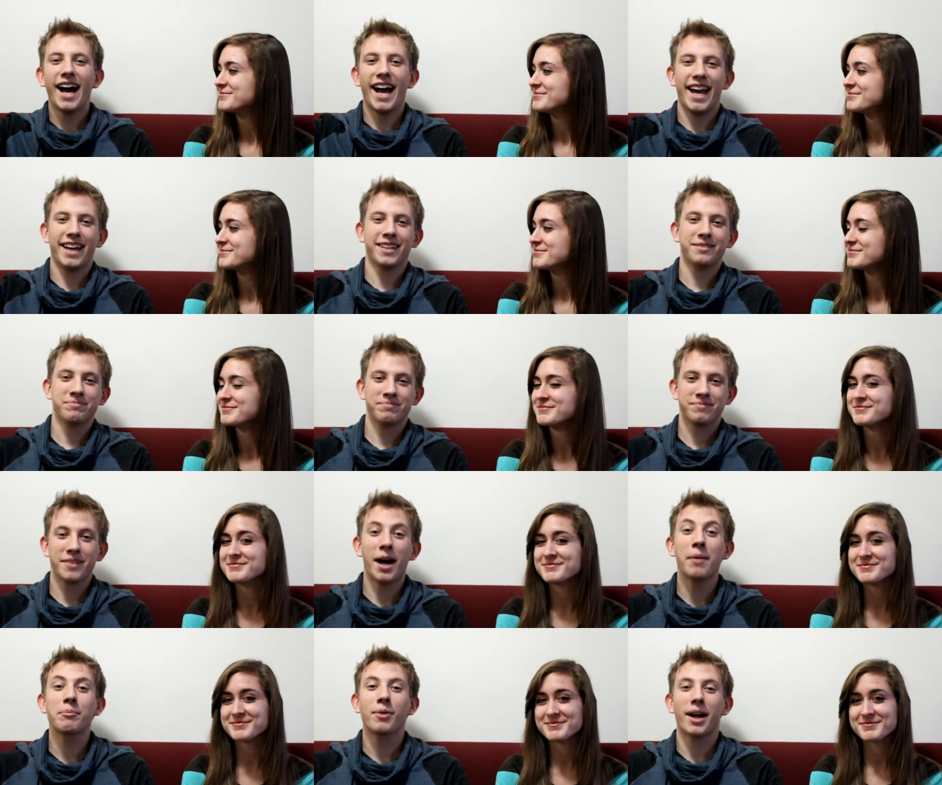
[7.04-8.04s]
Speaker 1: Hi,
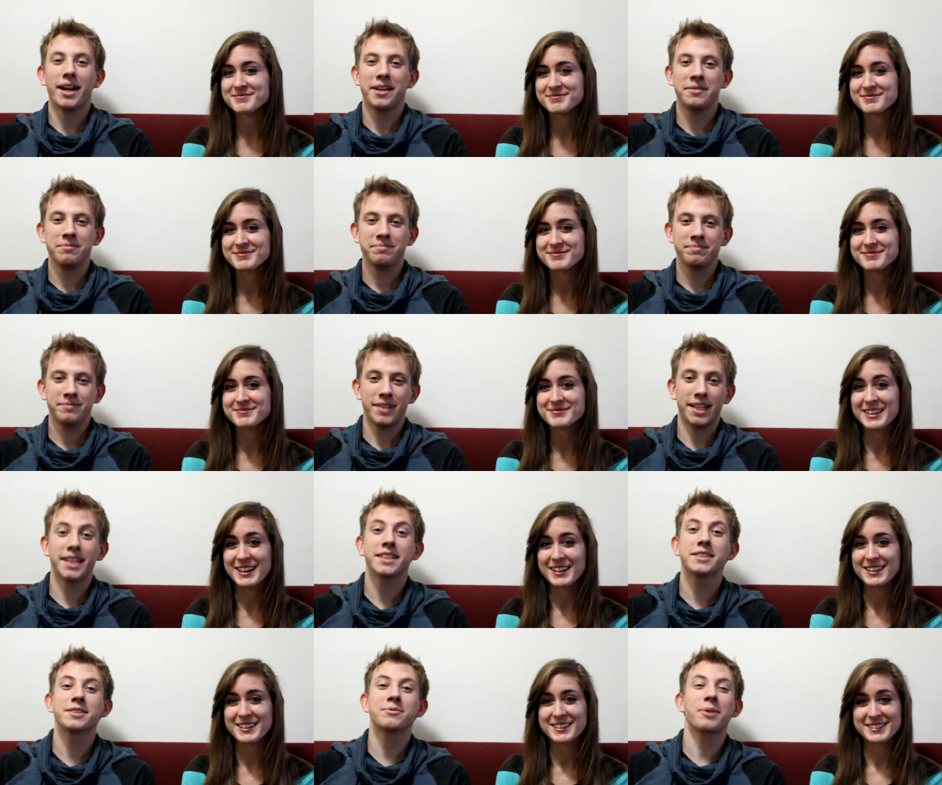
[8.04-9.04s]
I'm Brennan, and
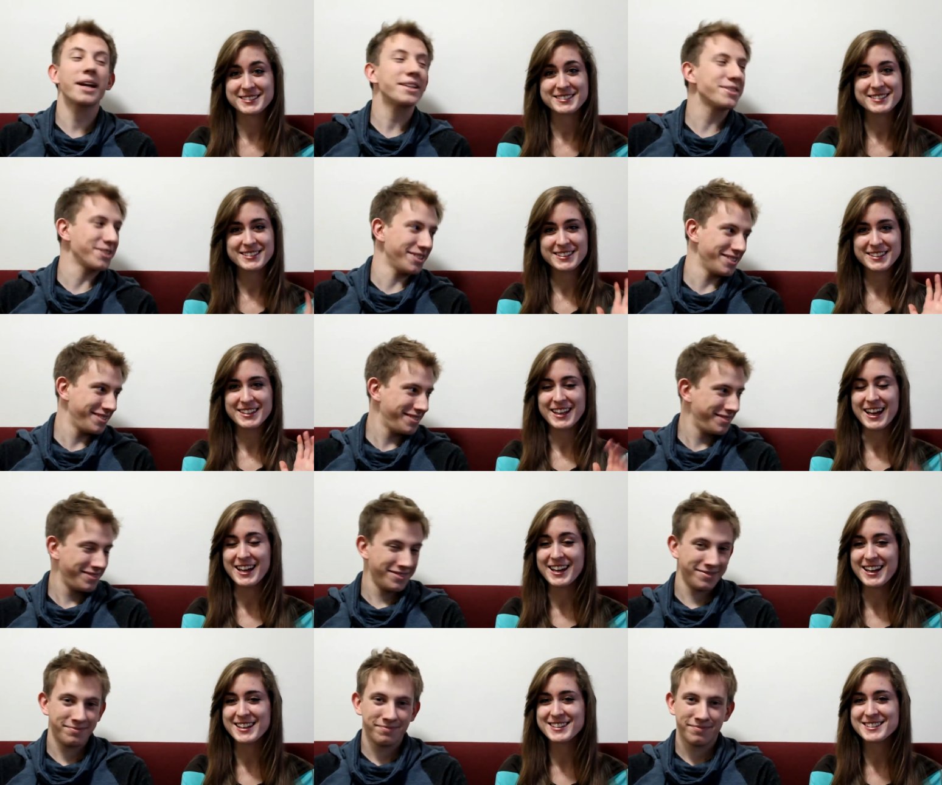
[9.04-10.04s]
this is Rachel. Hi
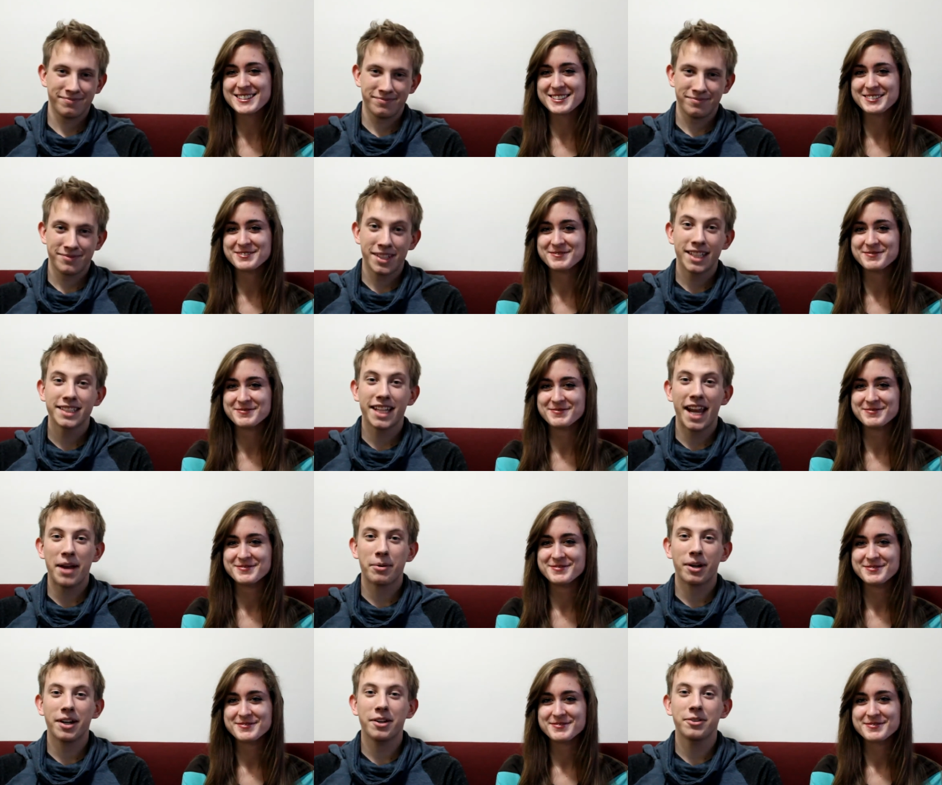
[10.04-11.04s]
guys. Today
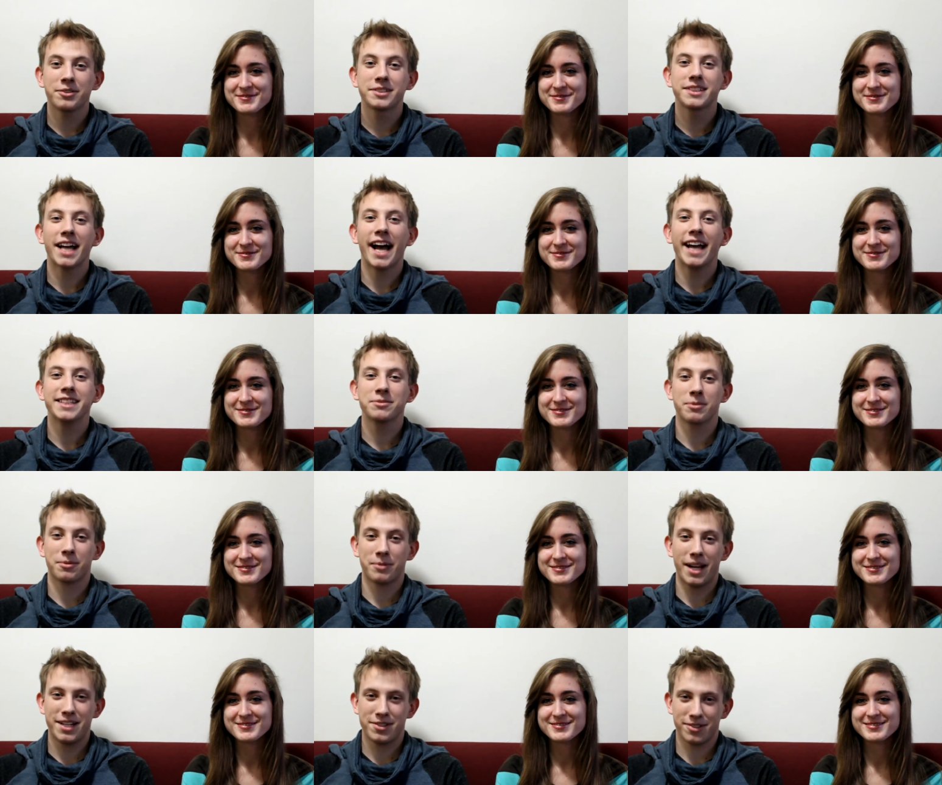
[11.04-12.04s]
we're going to do science with
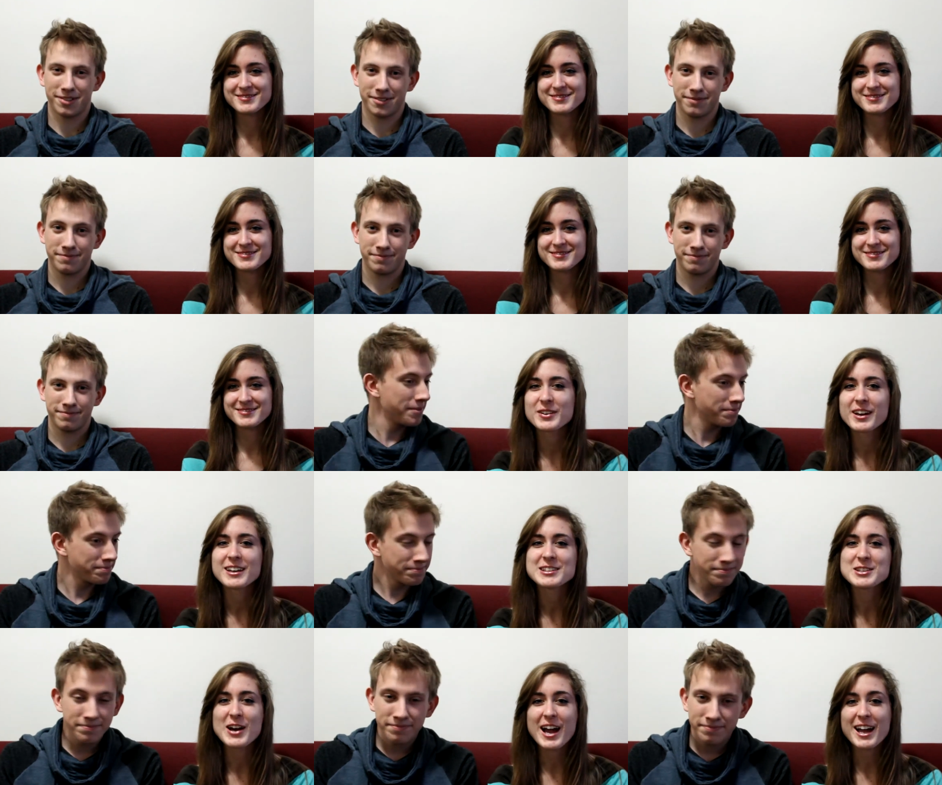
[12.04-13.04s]
Rachel.
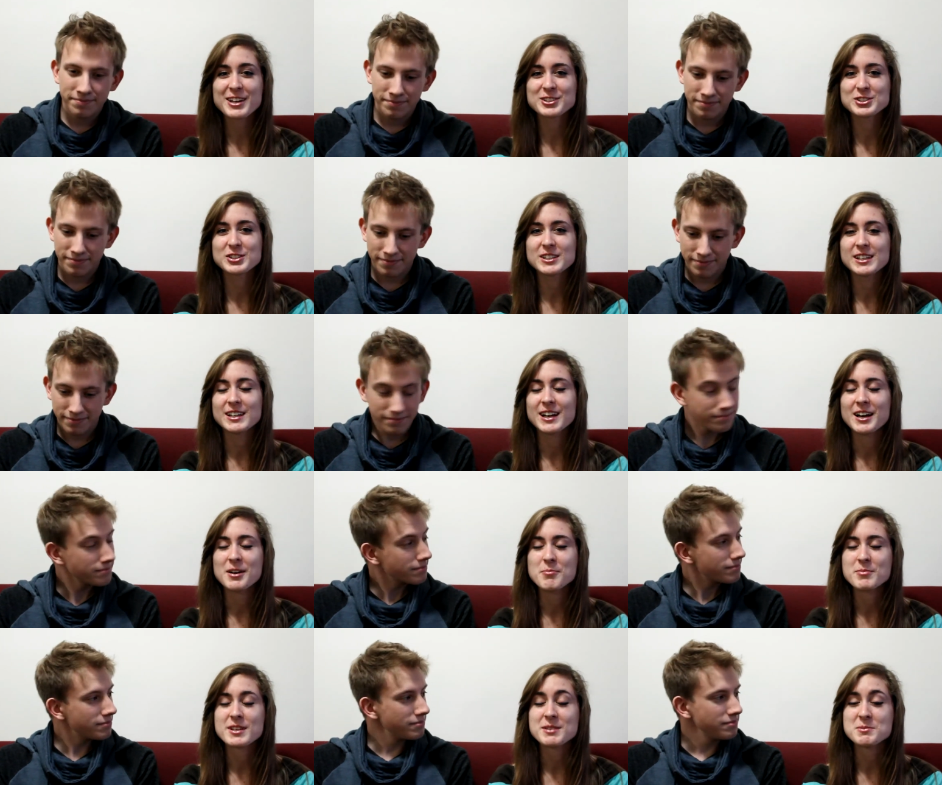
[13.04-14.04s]
Speaker 2: Okay, so I actually
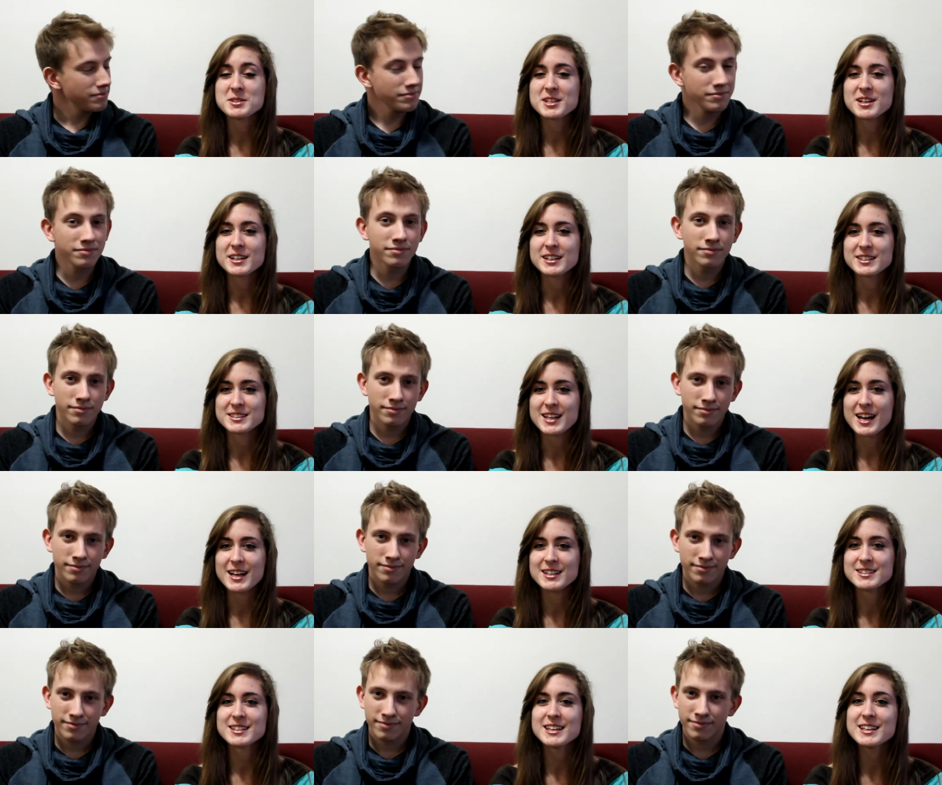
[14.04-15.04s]
um, am studying
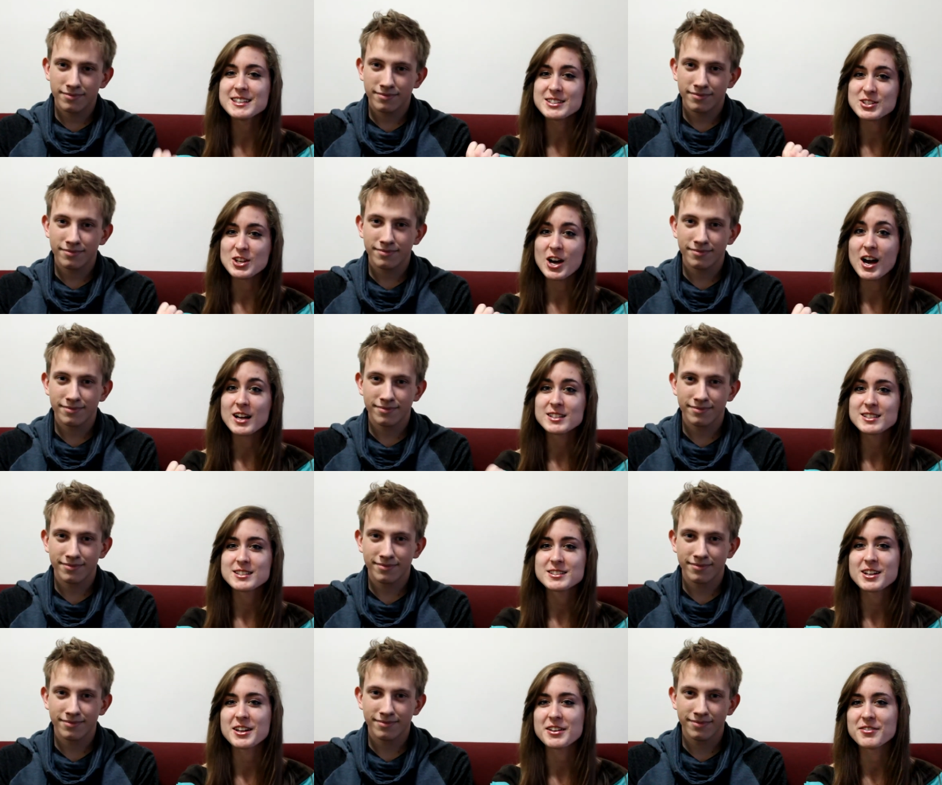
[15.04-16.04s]
science. He is not.
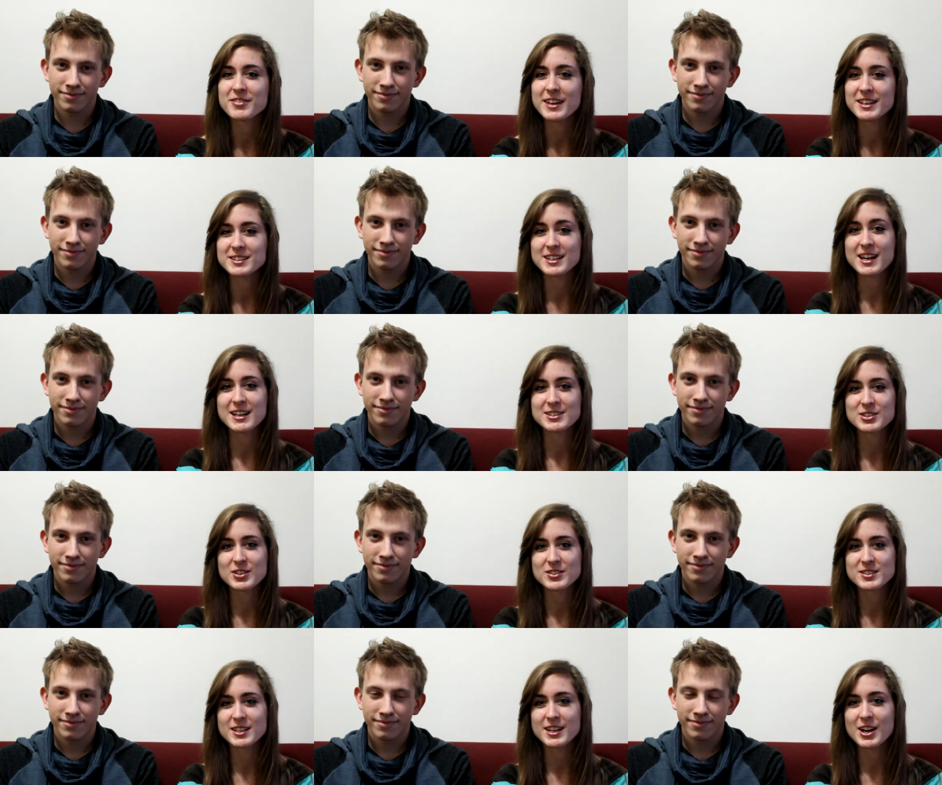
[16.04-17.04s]
He's studying fake science
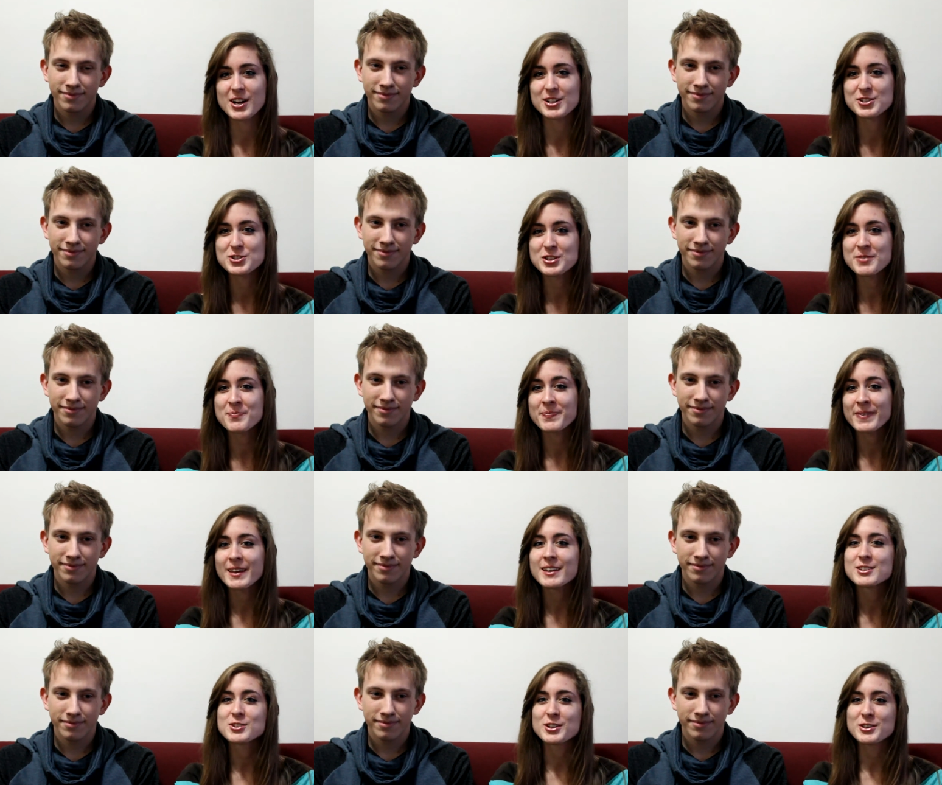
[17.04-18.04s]
called psychology.
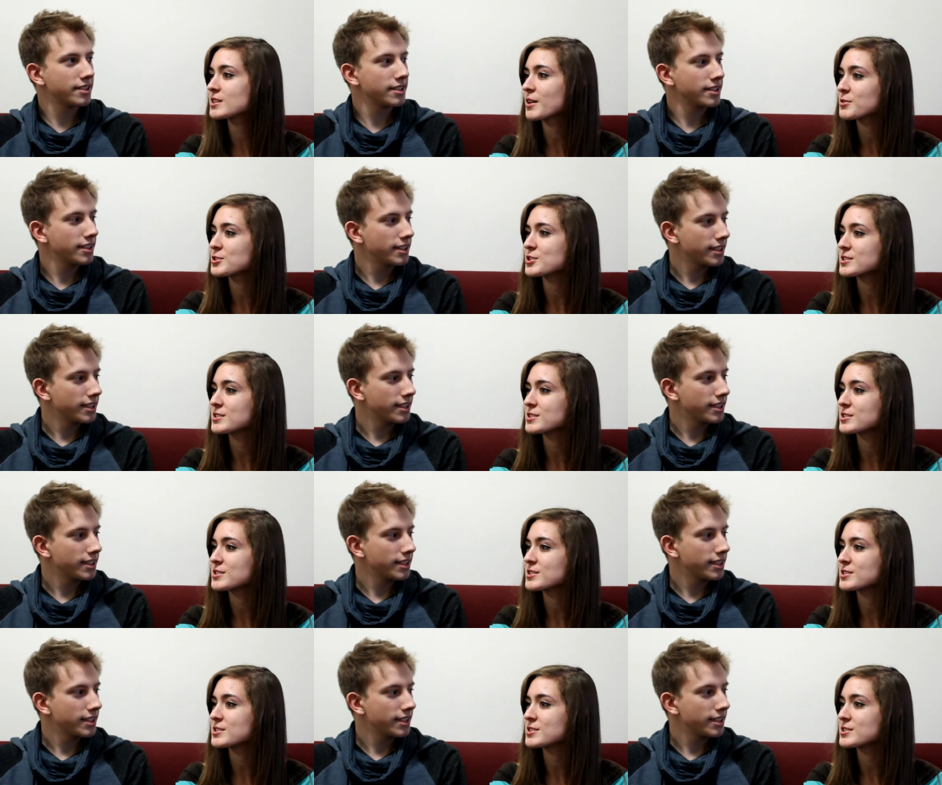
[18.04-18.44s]
Sorry, I was